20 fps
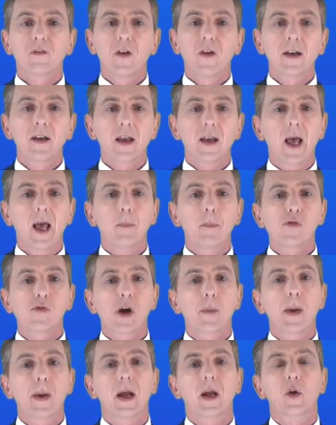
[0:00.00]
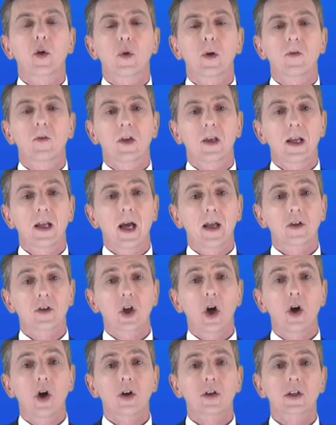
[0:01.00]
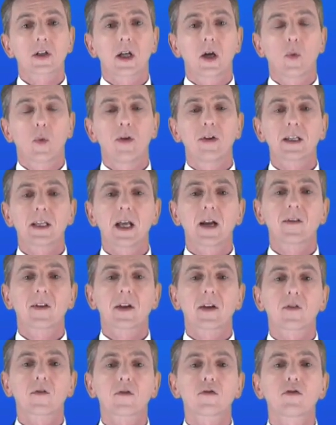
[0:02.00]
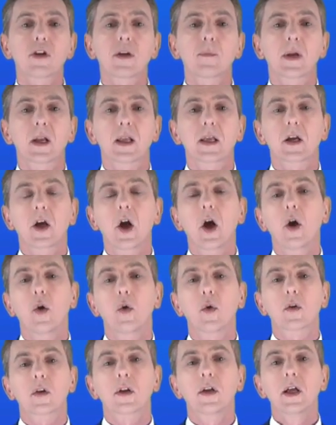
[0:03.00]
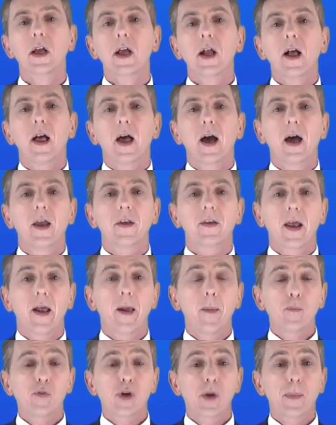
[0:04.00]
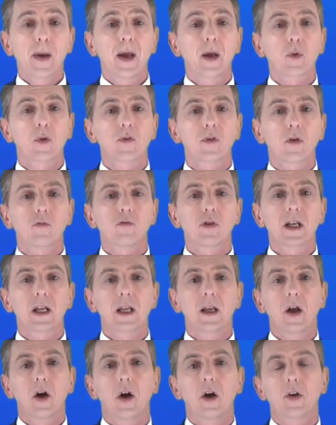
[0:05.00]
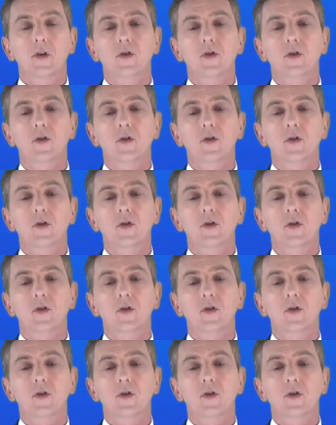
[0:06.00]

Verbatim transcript: We find emperor penguins in Antarctica where it gets extremely cold, and emperor penguins are really